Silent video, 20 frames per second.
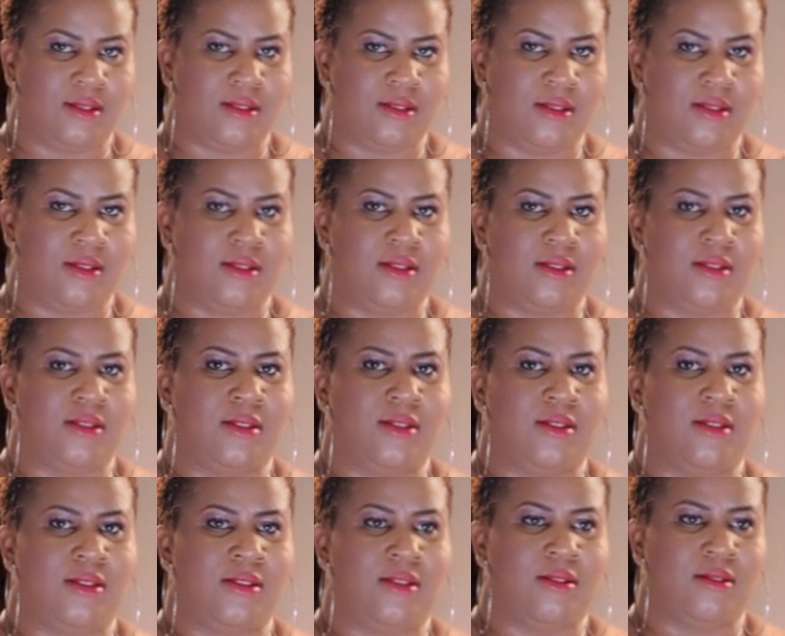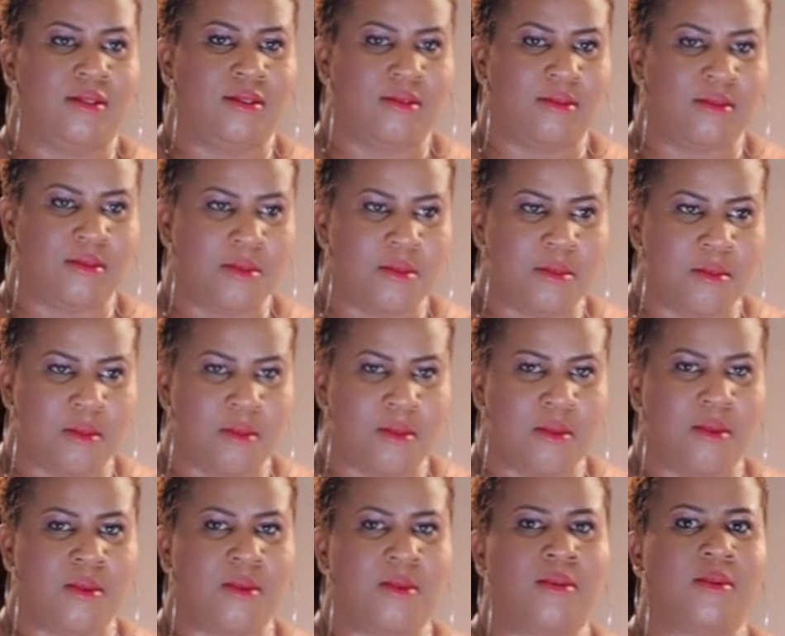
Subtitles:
(silent)